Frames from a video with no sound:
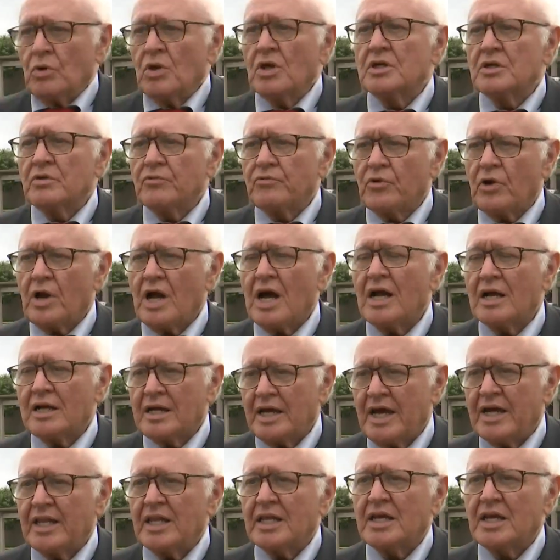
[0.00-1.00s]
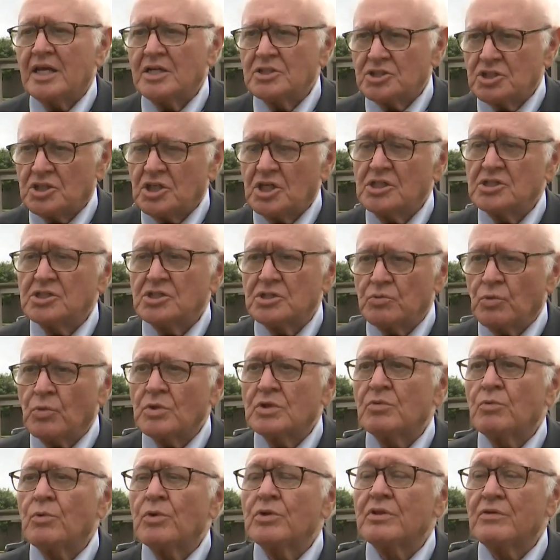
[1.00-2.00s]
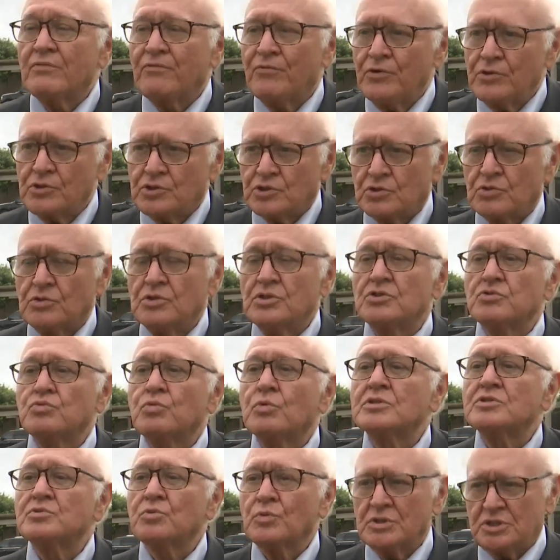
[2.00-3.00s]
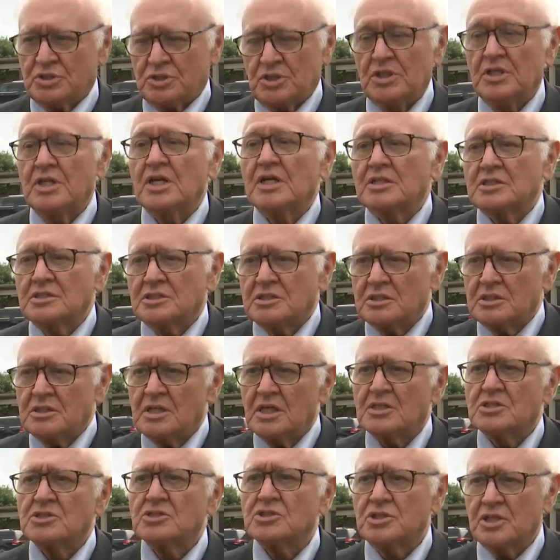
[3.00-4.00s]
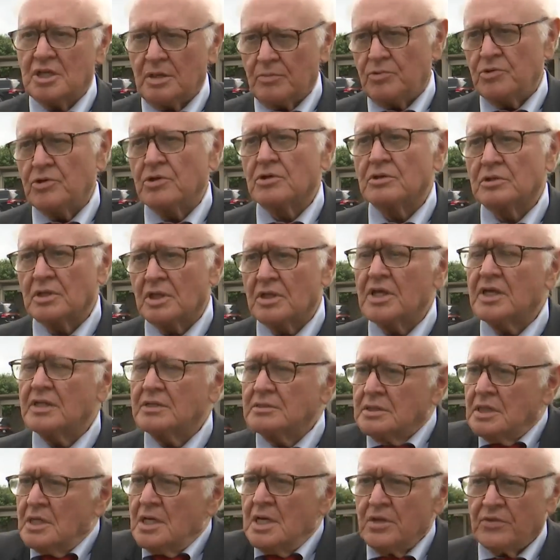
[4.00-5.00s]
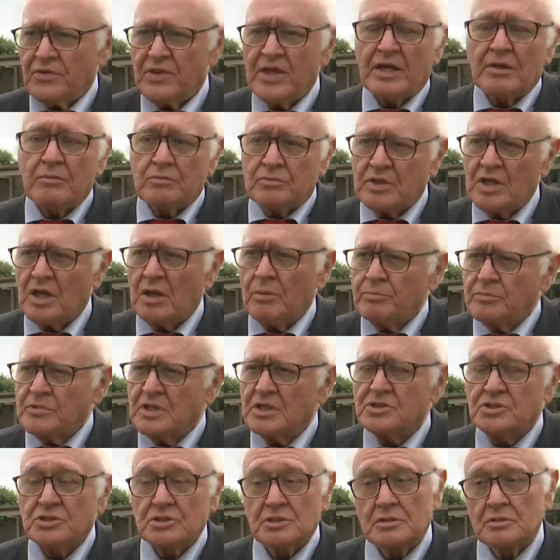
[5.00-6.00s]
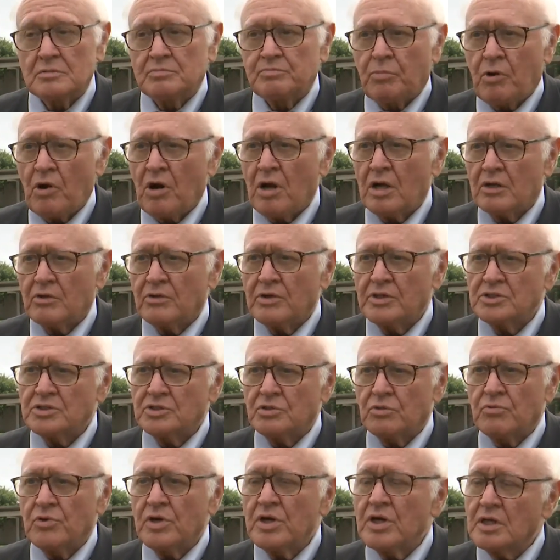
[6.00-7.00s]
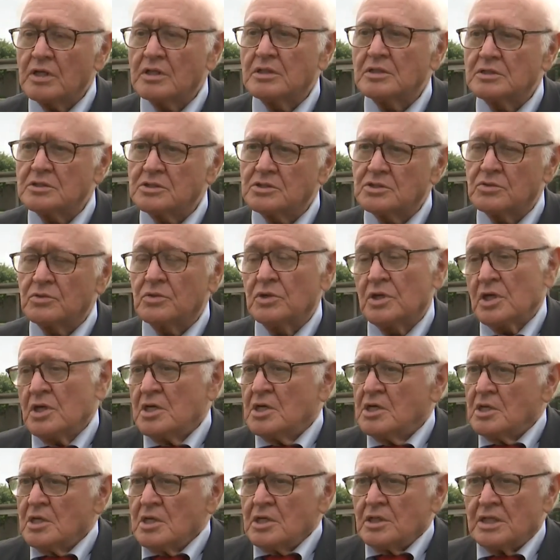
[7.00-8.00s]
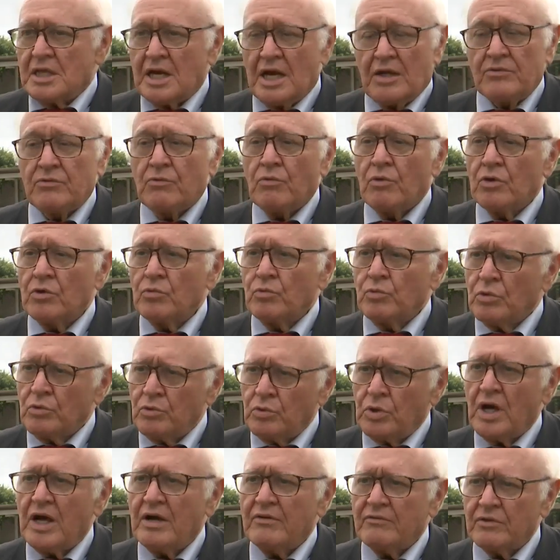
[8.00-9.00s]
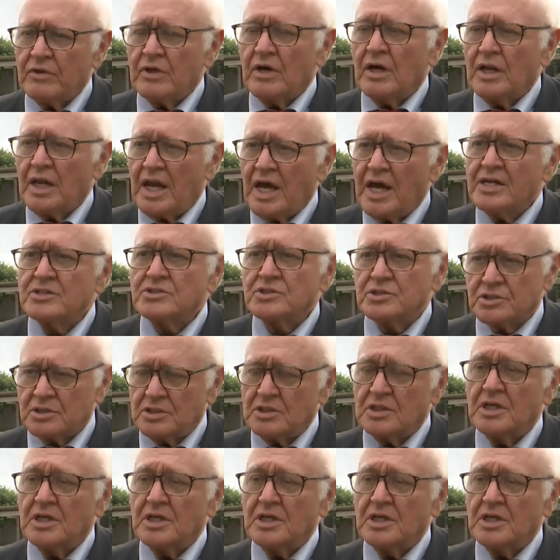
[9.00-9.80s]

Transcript: We're looking for high Catholic education, what, what the future is, what's, what's the next next step here, and that that'll, that'll, that's in progress already, and so down the road we'll have a, an answer to